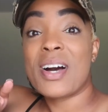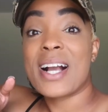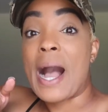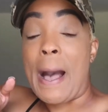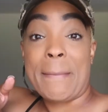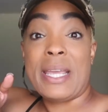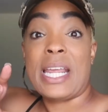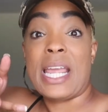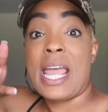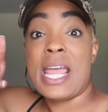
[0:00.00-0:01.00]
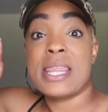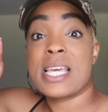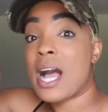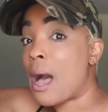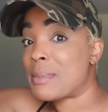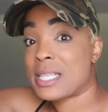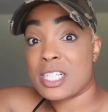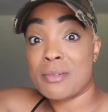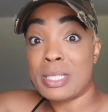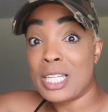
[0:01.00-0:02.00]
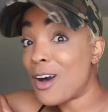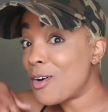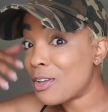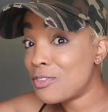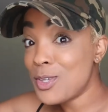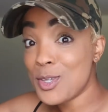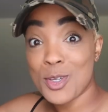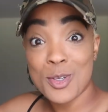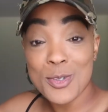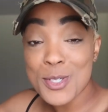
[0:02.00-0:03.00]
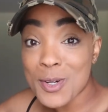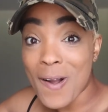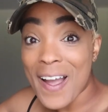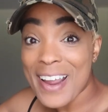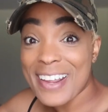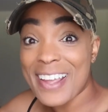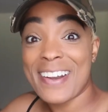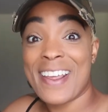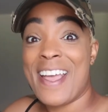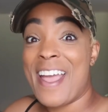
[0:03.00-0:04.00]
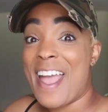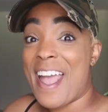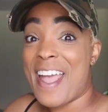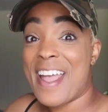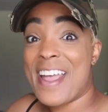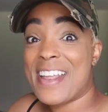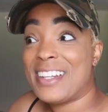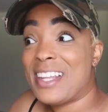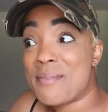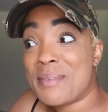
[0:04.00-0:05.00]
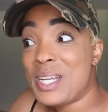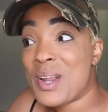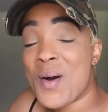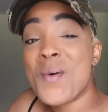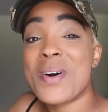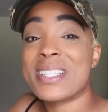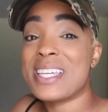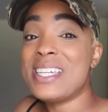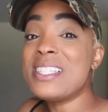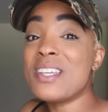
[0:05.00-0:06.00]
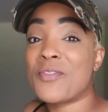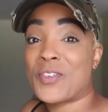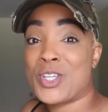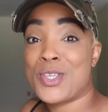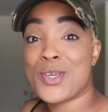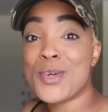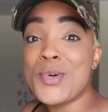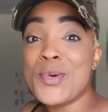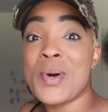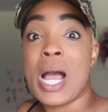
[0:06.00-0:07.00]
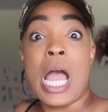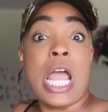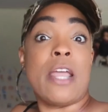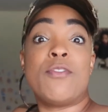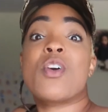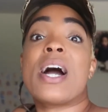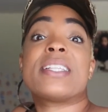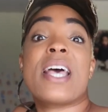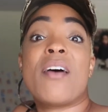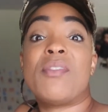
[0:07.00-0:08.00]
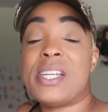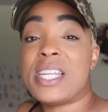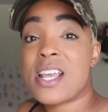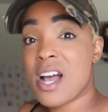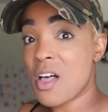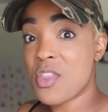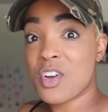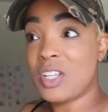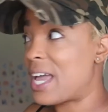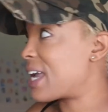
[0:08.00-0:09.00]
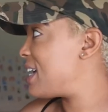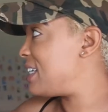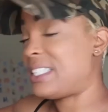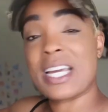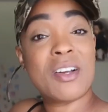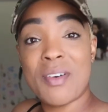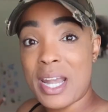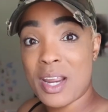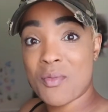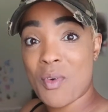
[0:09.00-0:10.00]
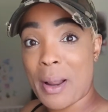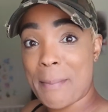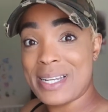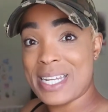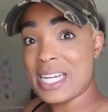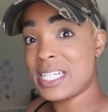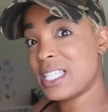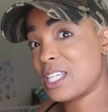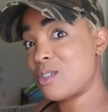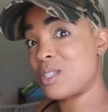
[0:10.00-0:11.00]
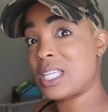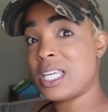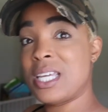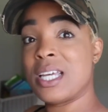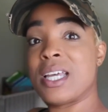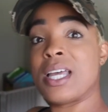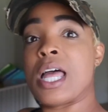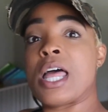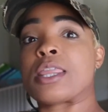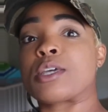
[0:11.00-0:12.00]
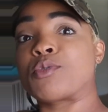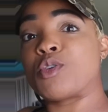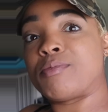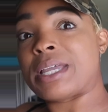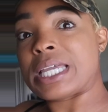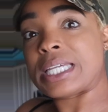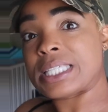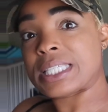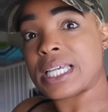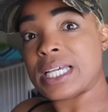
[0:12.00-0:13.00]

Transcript: a comment in the comment section below if you tried it and let me know was it easy for you if you guys have any other like decorating recommendations as you see the room is